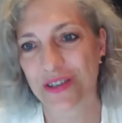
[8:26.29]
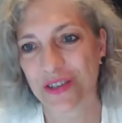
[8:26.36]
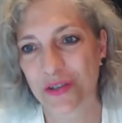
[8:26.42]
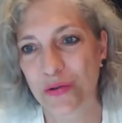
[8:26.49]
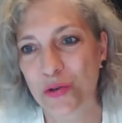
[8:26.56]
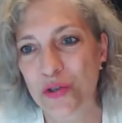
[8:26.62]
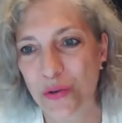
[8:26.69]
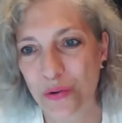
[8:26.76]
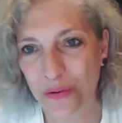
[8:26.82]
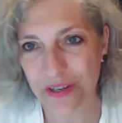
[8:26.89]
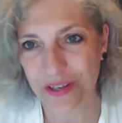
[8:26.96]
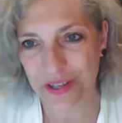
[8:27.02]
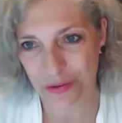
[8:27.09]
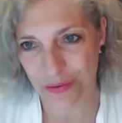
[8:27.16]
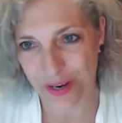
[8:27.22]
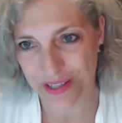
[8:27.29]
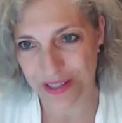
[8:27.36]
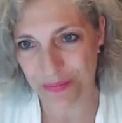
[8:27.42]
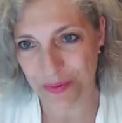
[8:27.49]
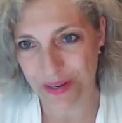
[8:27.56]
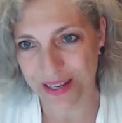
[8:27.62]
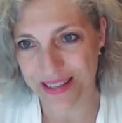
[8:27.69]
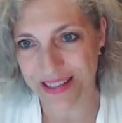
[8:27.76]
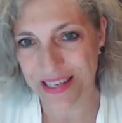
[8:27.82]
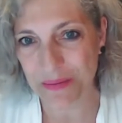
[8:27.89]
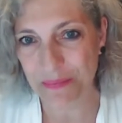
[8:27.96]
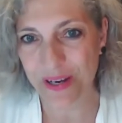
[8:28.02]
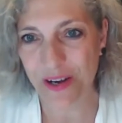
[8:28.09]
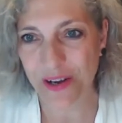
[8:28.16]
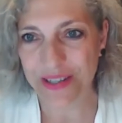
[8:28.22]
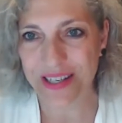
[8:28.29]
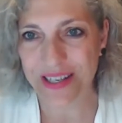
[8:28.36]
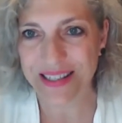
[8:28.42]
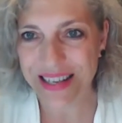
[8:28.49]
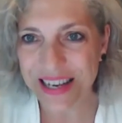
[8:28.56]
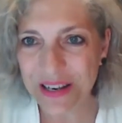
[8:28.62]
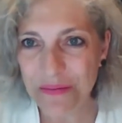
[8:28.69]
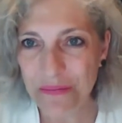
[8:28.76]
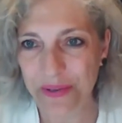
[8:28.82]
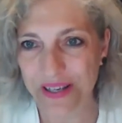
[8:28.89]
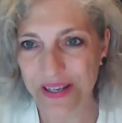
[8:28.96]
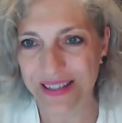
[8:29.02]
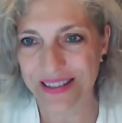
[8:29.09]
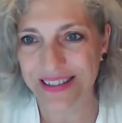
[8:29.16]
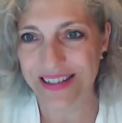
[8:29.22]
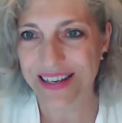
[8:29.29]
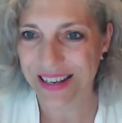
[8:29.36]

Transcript: to show this traceability, because it's inbuilt.